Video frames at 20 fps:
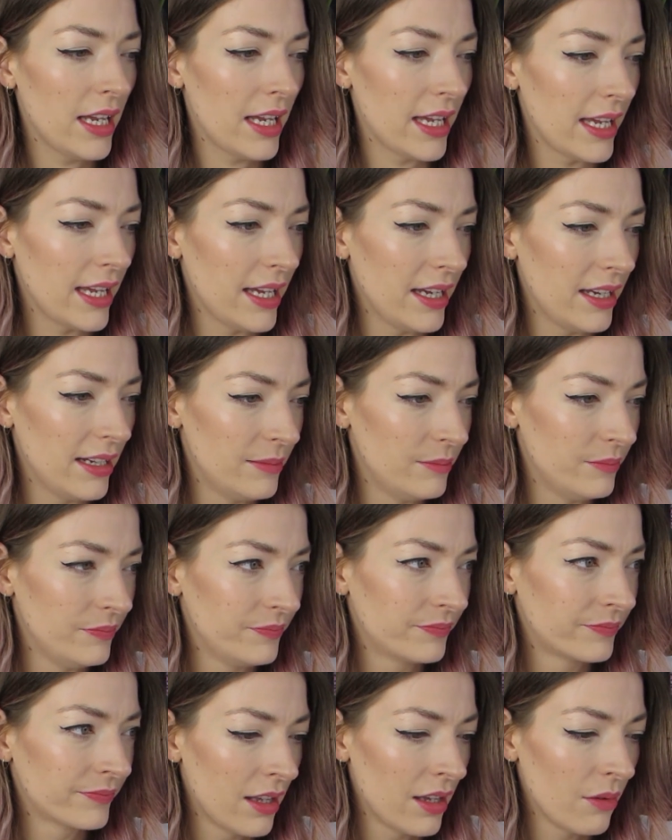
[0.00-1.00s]

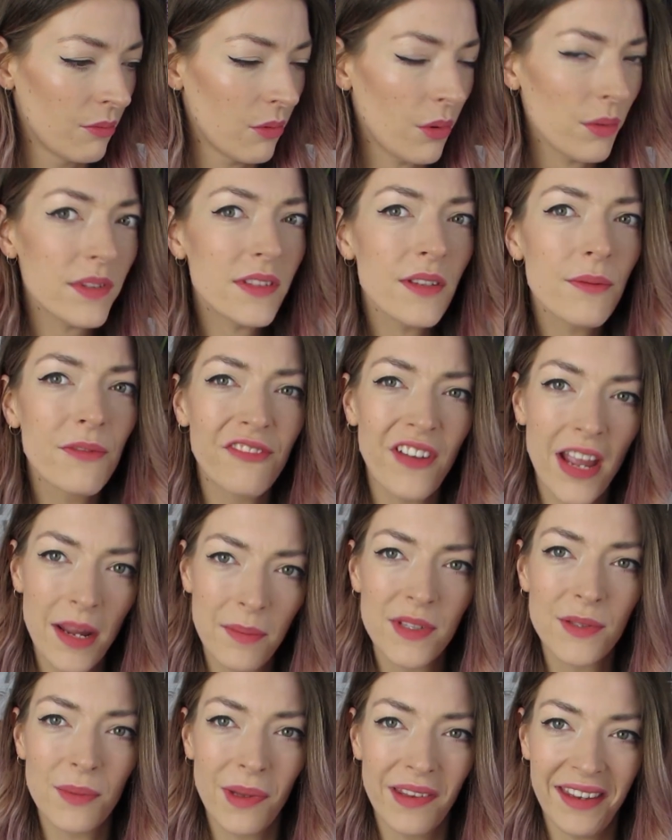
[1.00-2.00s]
What was the
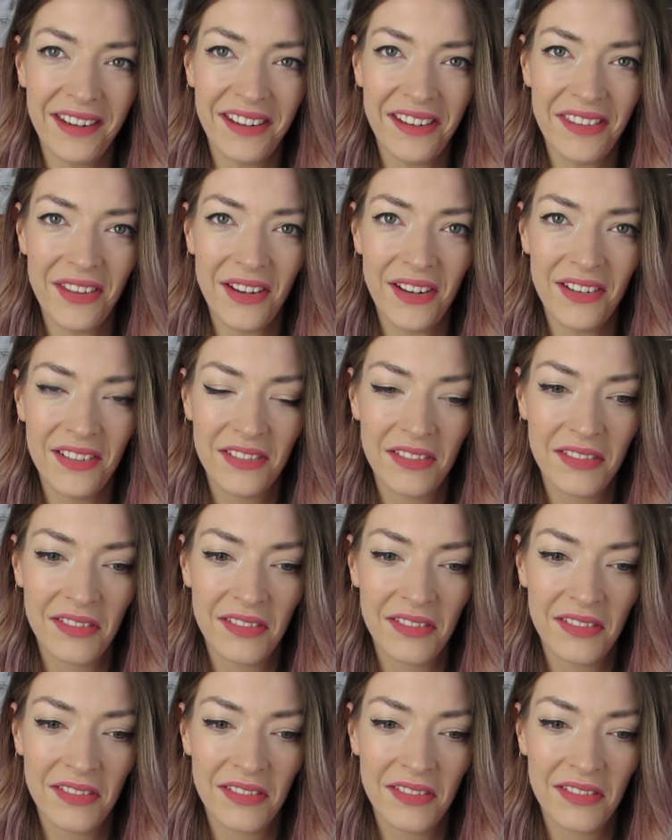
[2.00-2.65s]
famous one they did though?